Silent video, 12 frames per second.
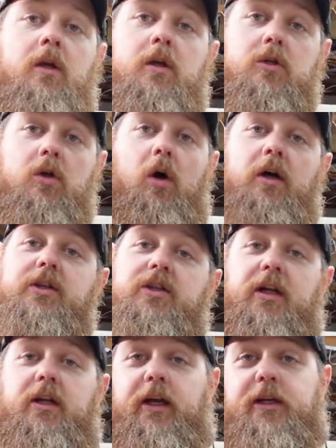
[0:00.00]
So on the
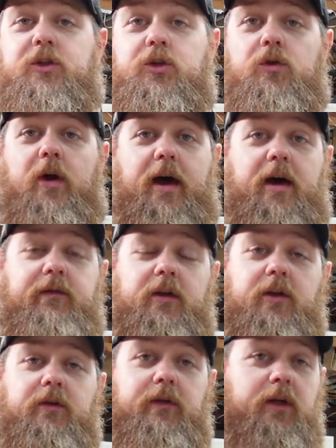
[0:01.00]
channel, I do have
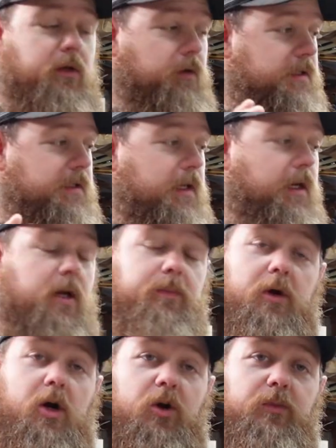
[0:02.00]
another video on setting up
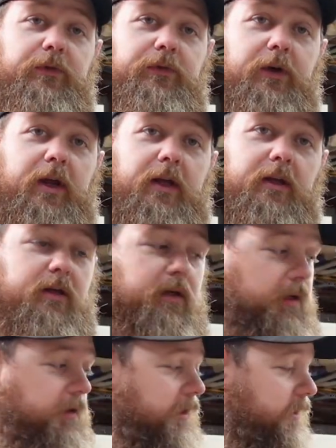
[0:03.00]
a Harbor Freight
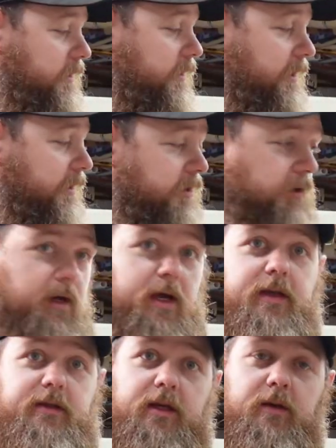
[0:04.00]
dust collector
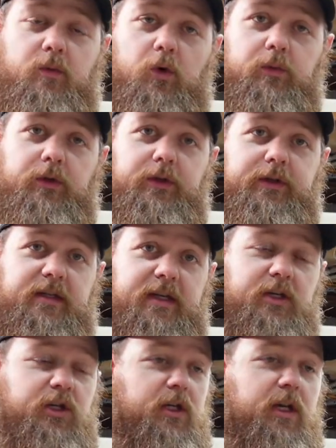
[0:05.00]
as a mobile
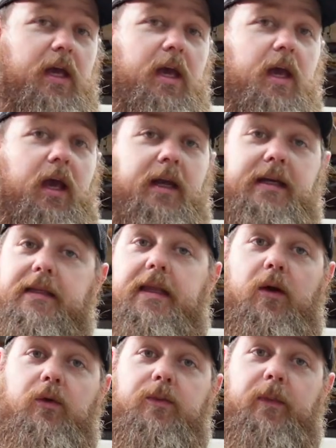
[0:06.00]
station, and I did
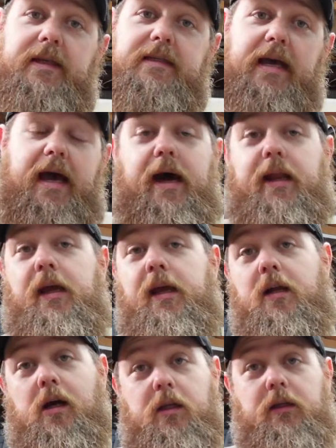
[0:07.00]
that with my dad,
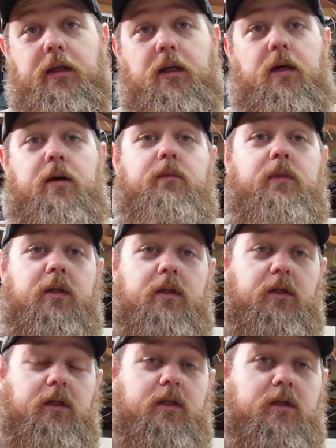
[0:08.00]
and I'll link up
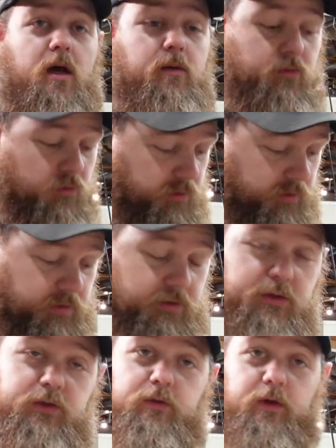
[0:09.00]
in the top corner
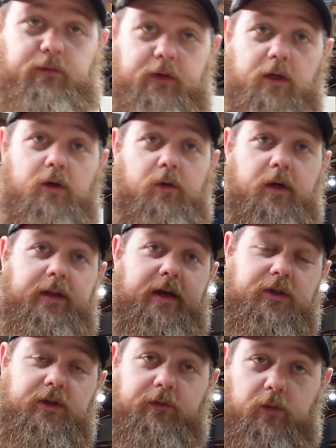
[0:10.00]
to a video on
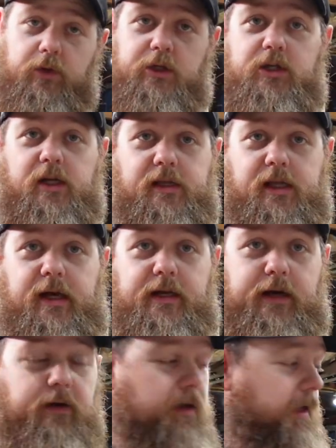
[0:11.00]
that, so if you want to check that
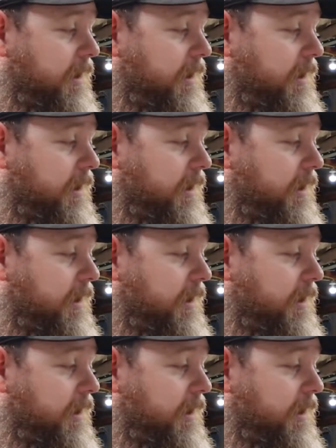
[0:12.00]
out.